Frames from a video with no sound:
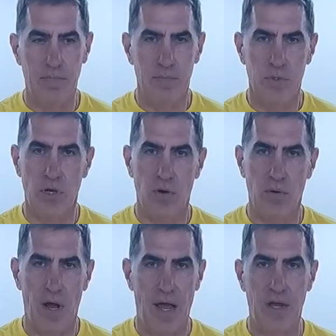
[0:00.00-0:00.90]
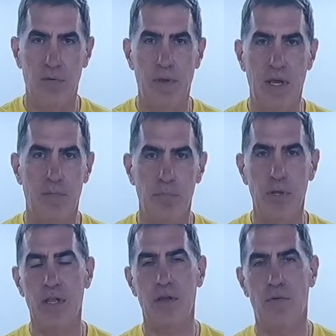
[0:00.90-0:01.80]
So I could be
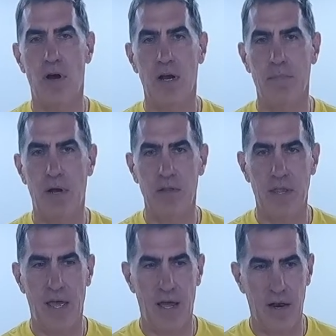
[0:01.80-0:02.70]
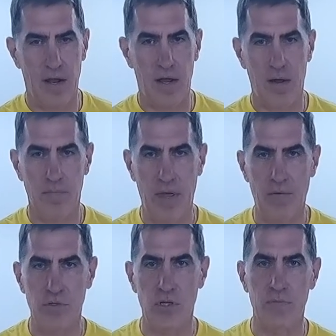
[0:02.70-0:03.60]
completely wrong about that. That
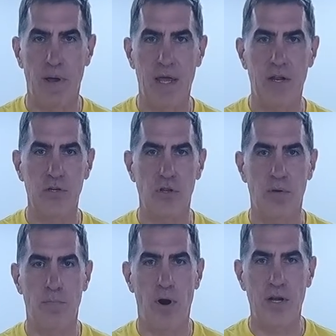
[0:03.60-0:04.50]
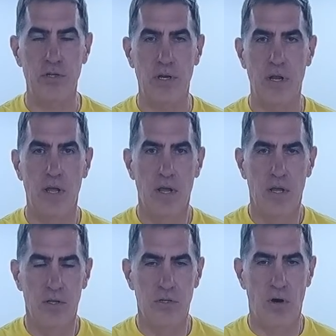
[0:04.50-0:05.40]
was just my initial impression.
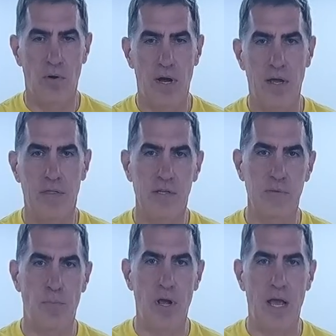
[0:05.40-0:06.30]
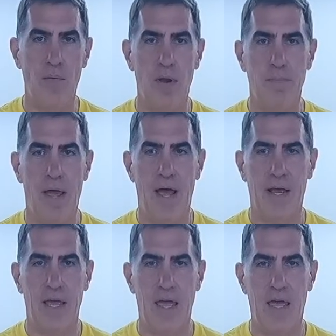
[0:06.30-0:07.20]
So this spring I went
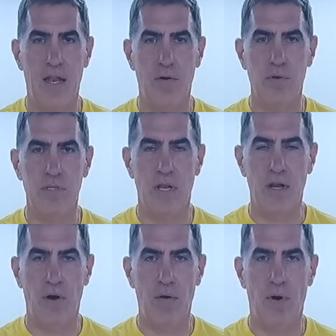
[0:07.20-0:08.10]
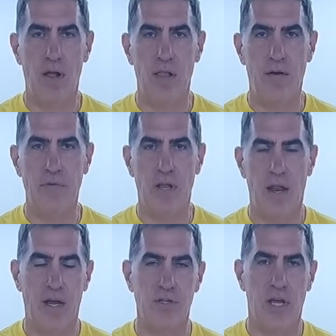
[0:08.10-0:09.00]
back and it was sitting right where I left
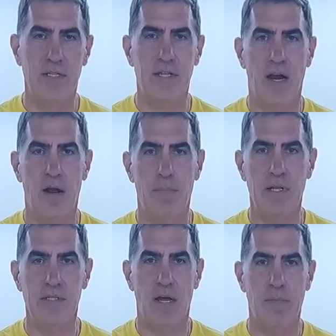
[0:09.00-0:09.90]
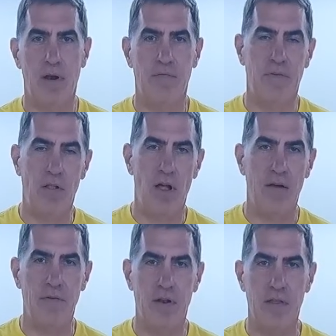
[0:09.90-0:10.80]
it. Actually I had set it up on something and it fell
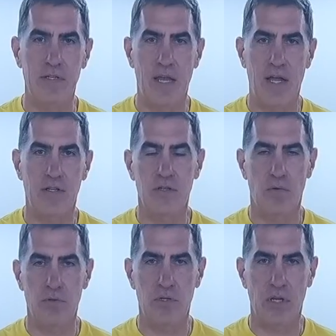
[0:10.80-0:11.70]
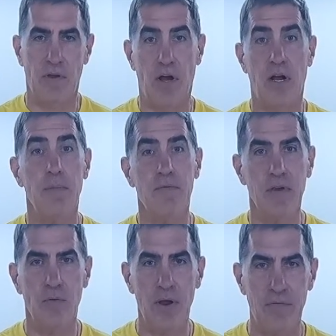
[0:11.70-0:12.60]
off into the sand. So it was just a couple
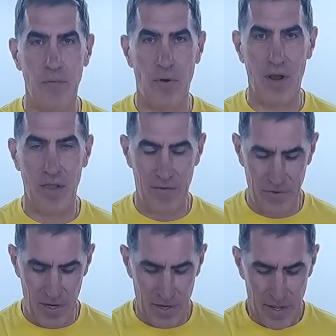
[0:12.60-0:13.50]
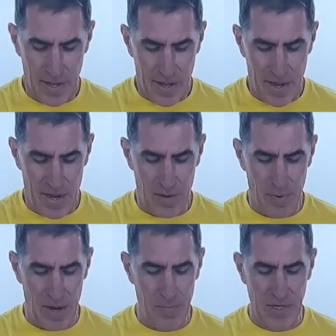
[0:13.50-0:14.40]
feet away from where I left it.
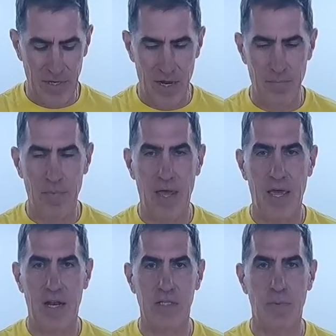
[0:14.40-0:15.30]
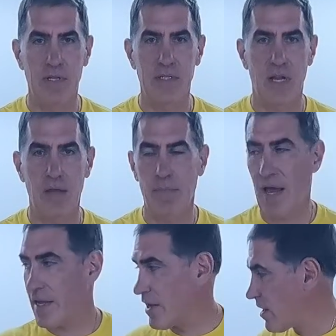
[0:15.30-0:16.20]
But I picked it up and it's been sitting
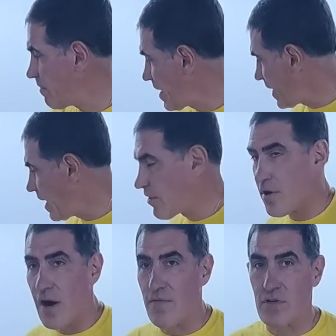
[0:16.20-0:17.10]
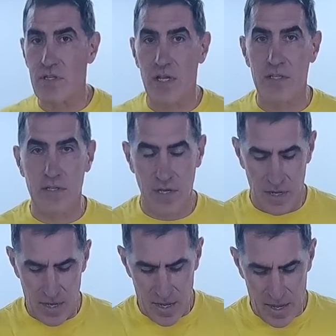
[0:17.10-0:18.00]
back here on my counter ever since.
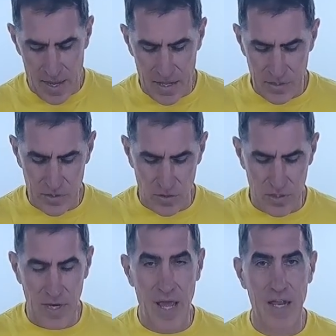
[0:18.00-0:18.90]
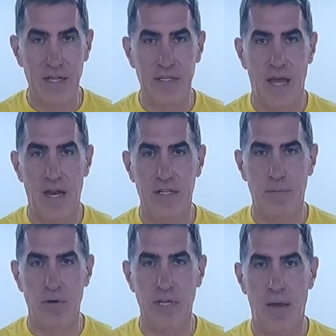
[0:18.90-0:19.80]
And so today I decided it's
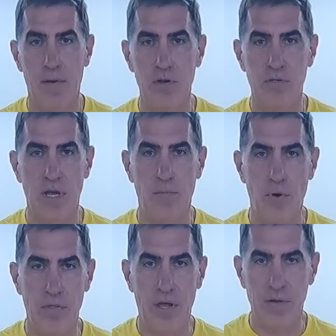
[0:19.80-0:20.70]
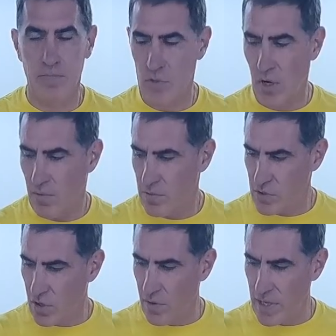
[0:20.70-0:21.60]
about time to do something with it. So
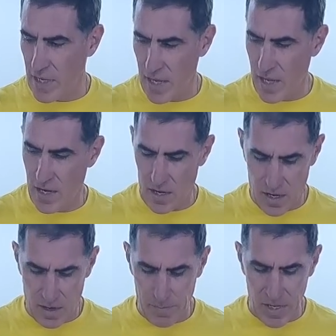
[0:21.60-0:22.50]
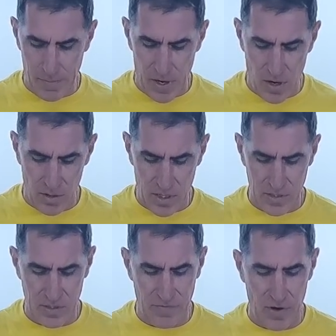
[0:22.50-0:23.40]
it's going in a big barrel because
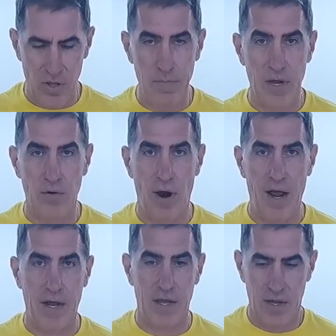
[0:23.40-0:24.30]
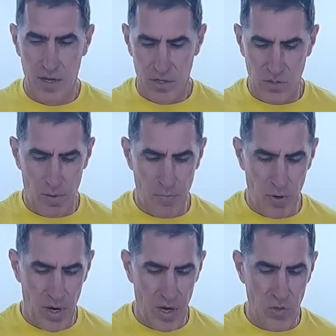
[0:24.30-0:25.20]
it's a fairly big rock. So I'm going to
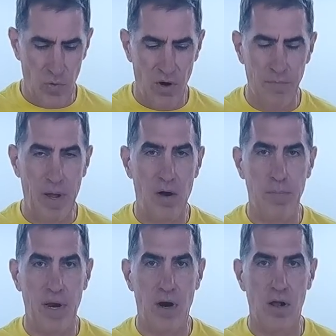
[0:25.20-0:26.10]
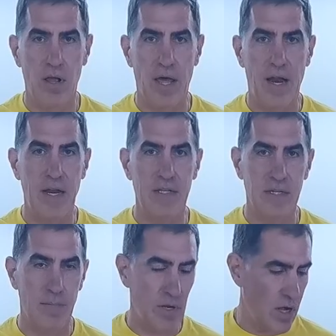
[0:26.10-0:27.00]
put it in a 12-pound barrel and I need
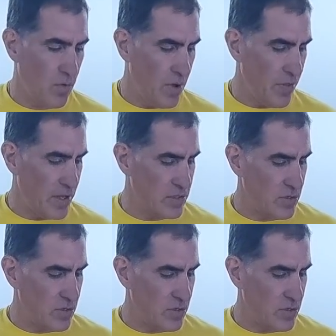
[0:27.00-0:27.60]
something to go with it.